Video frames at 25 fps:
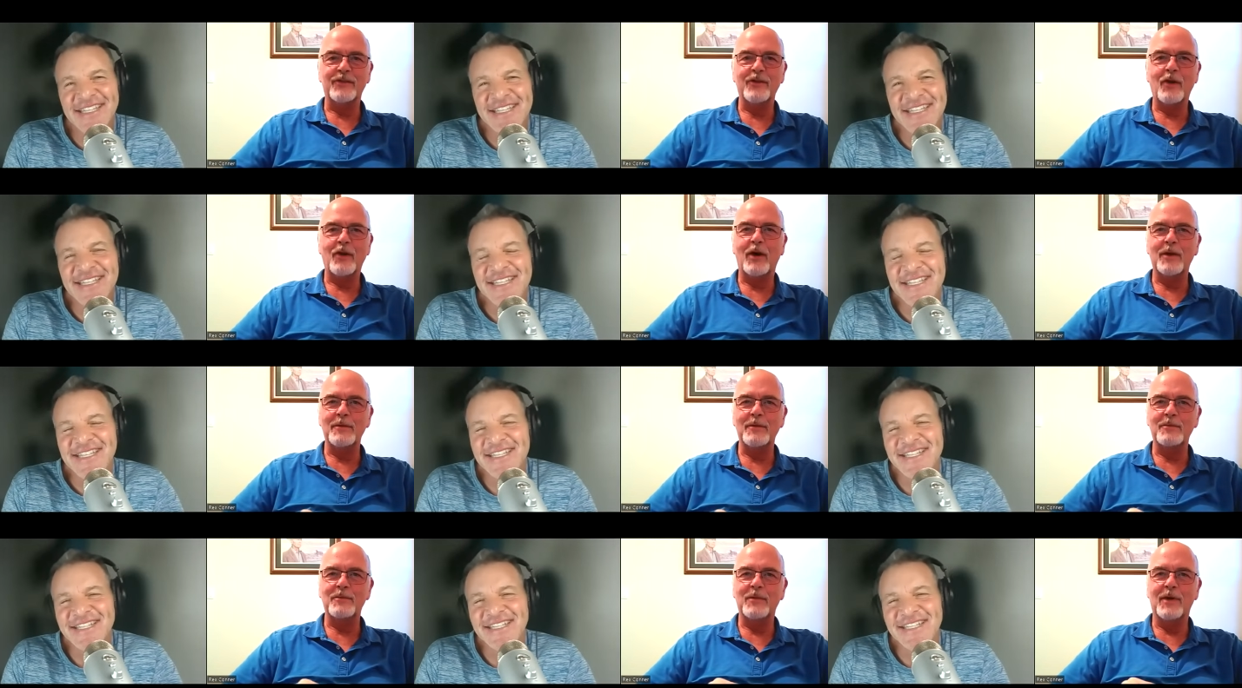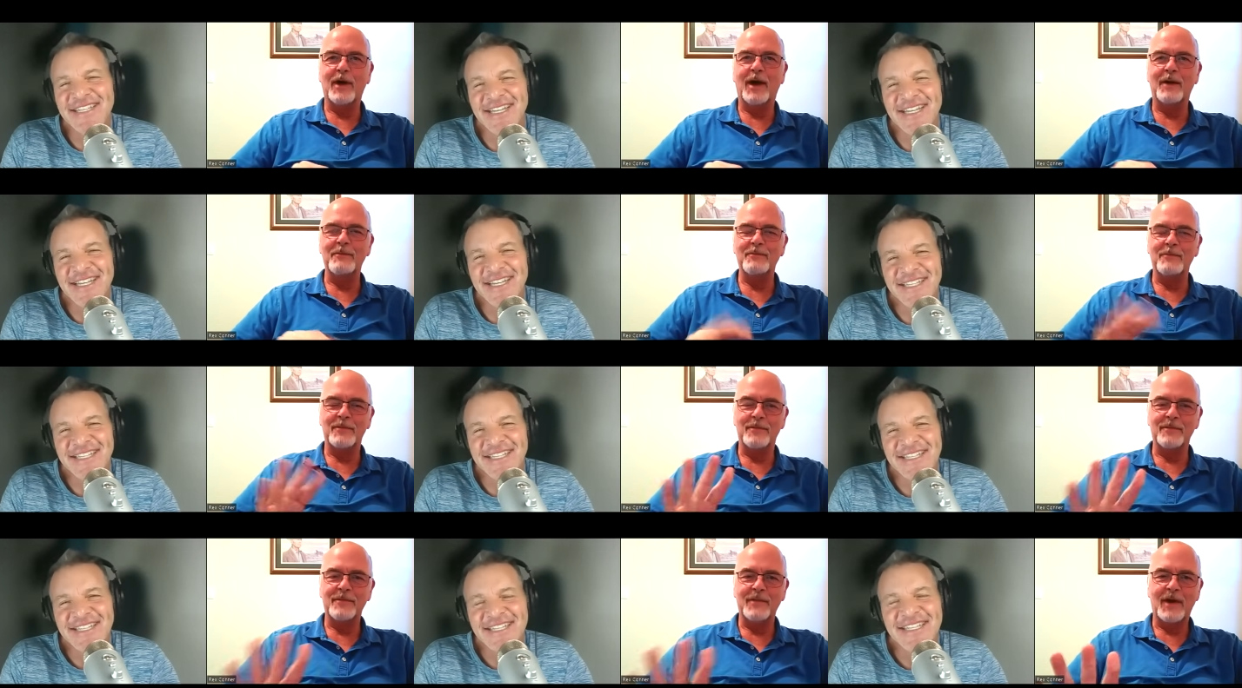Speaker 1: So I
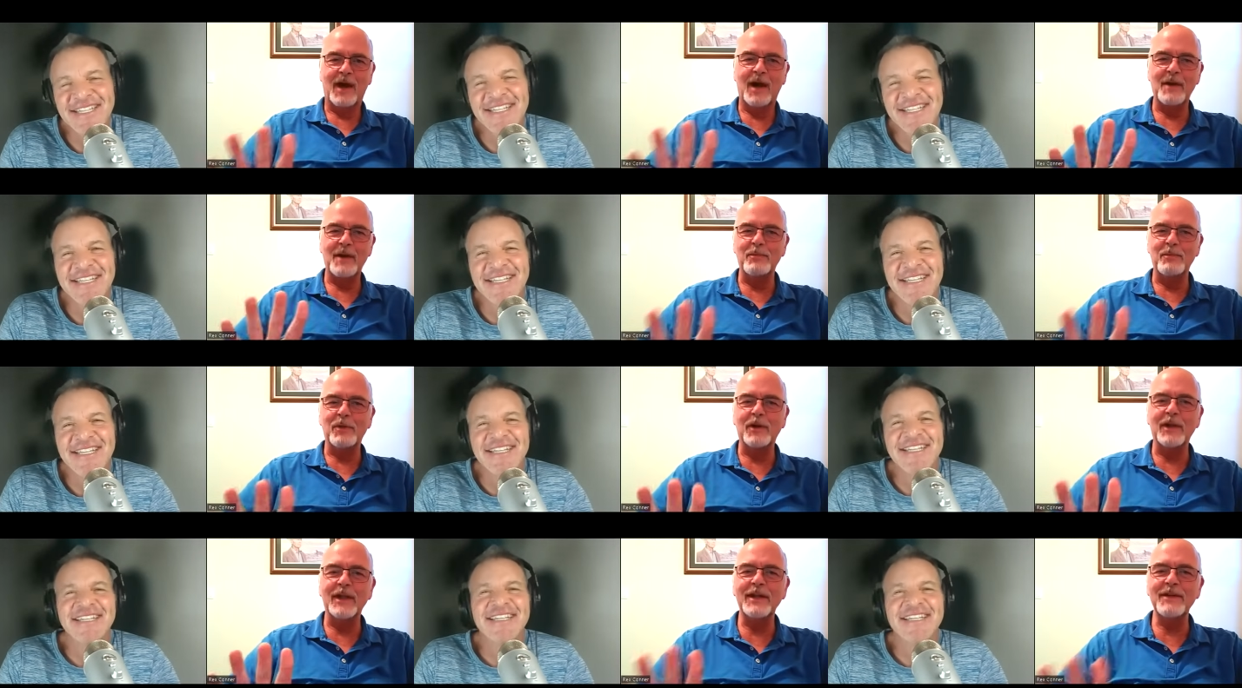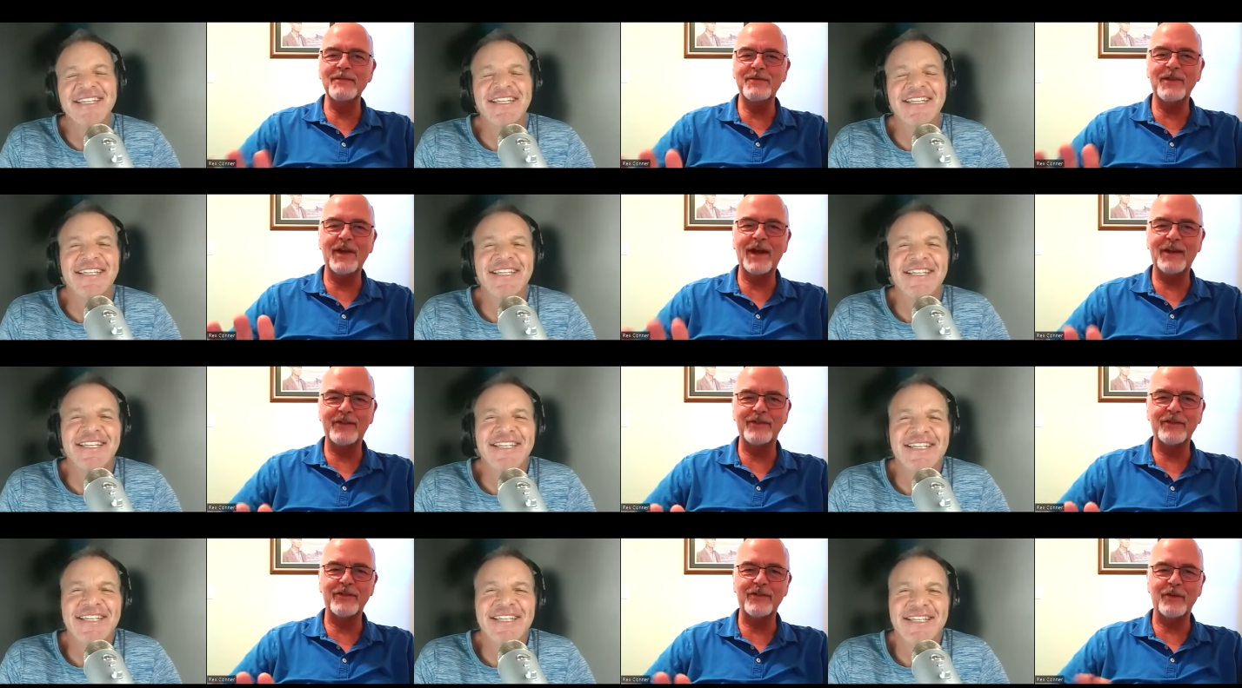believe
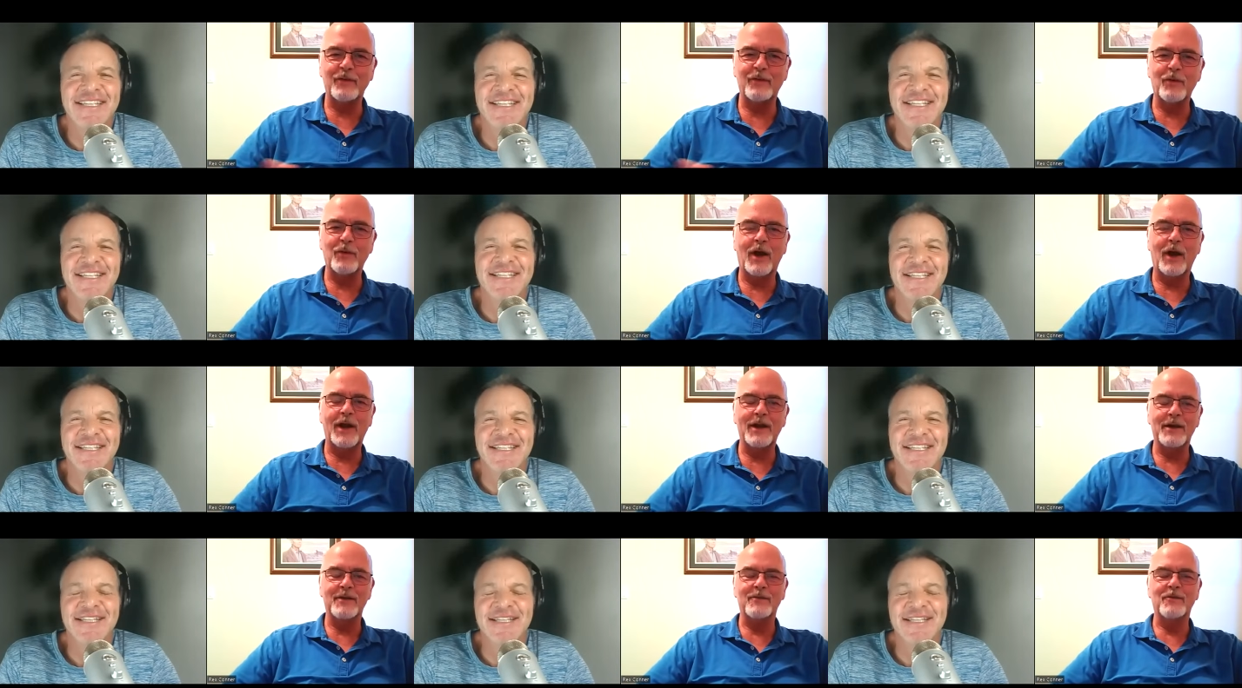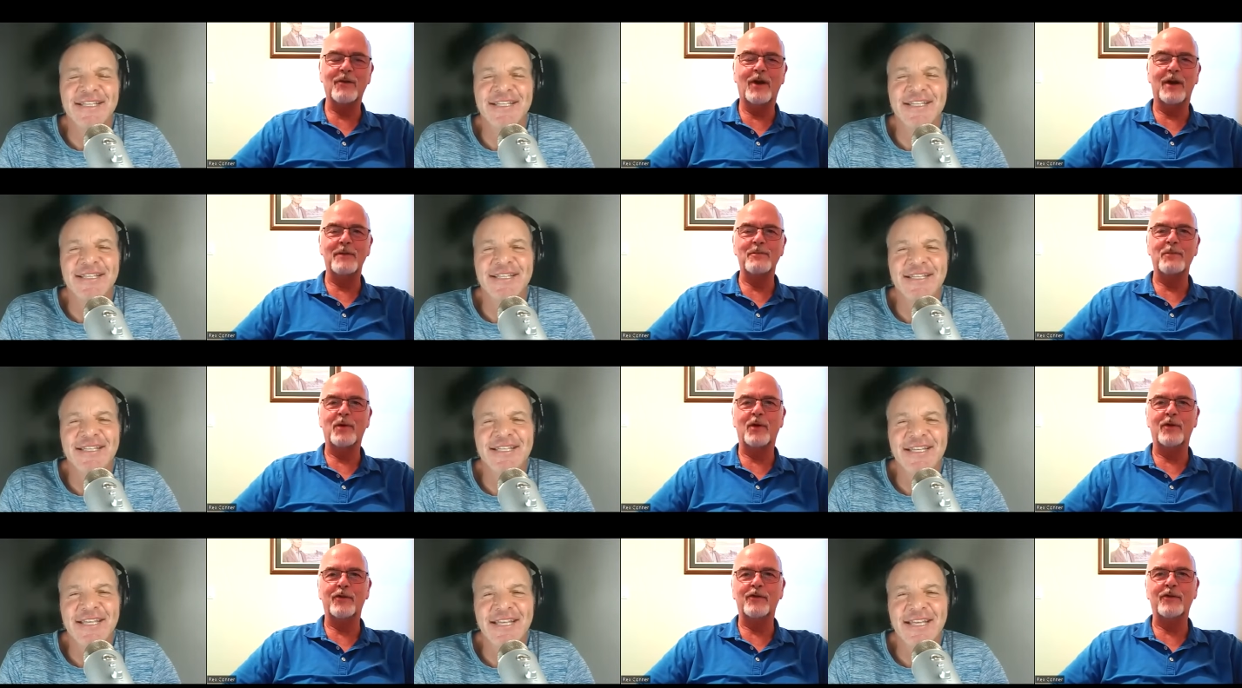that's the right
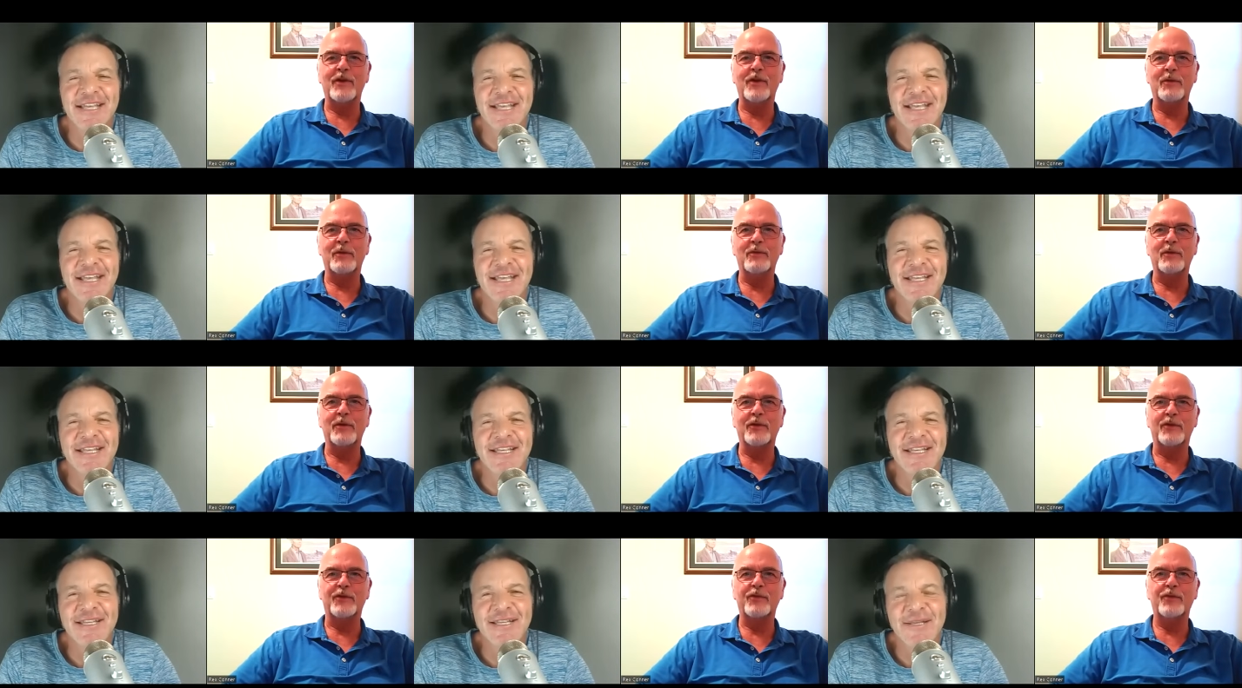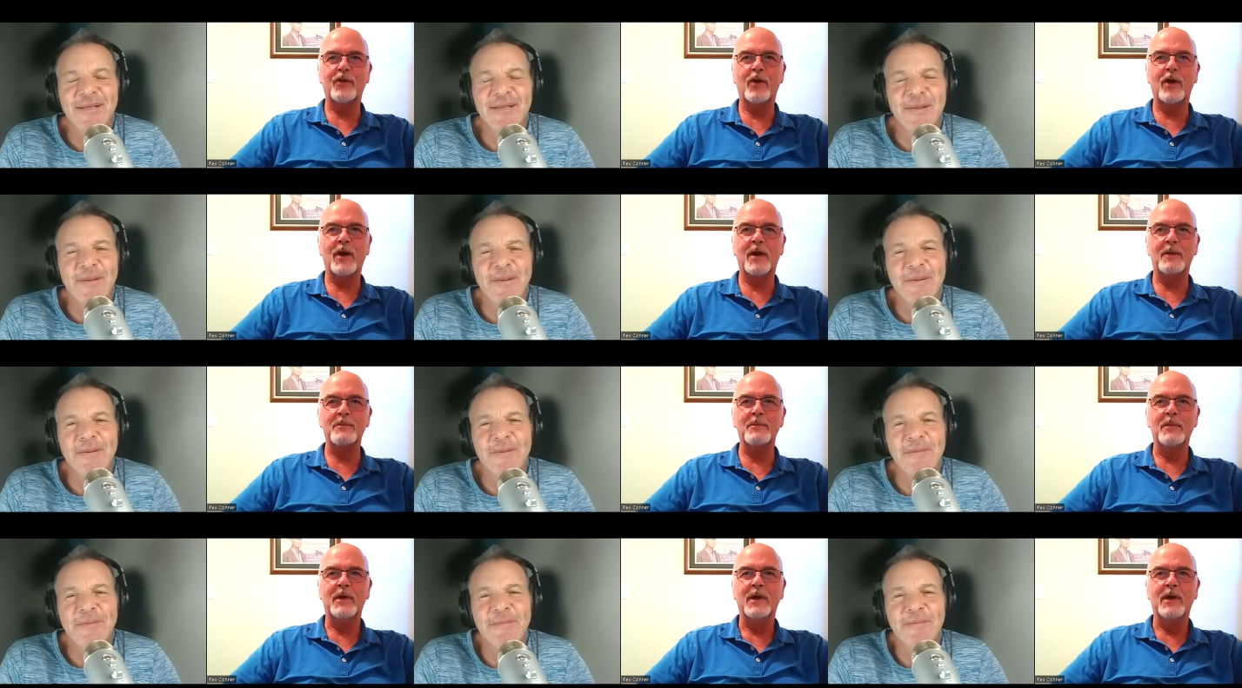person it was
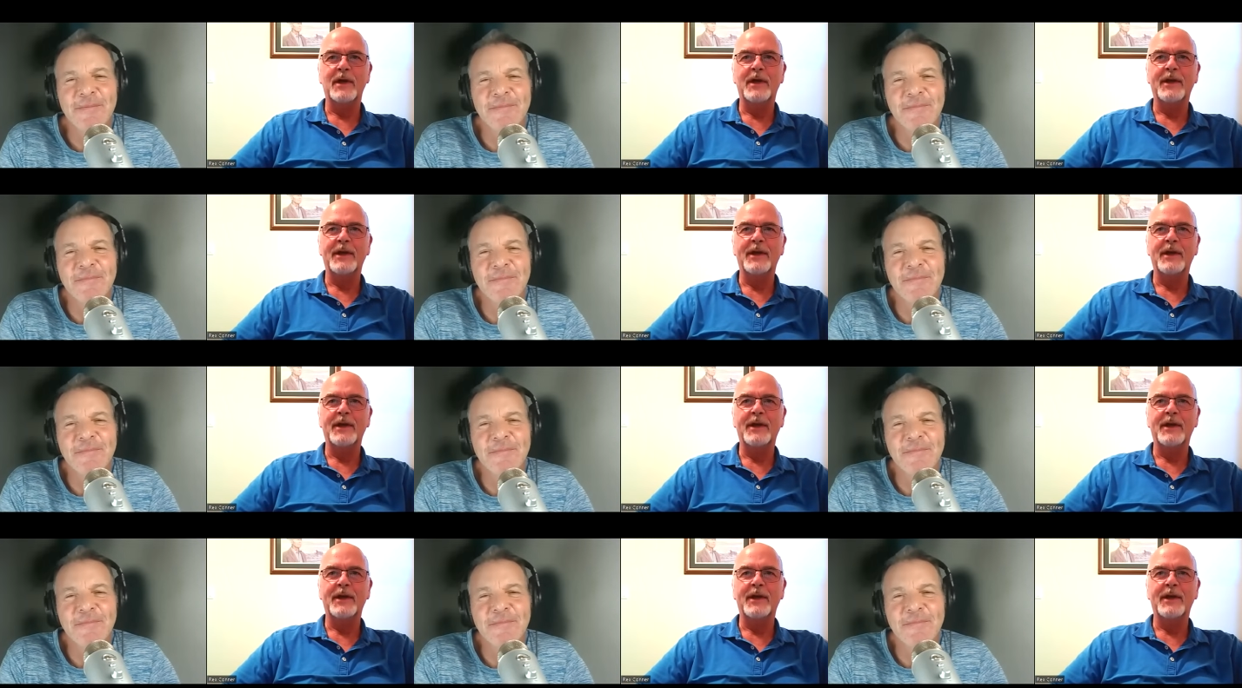from.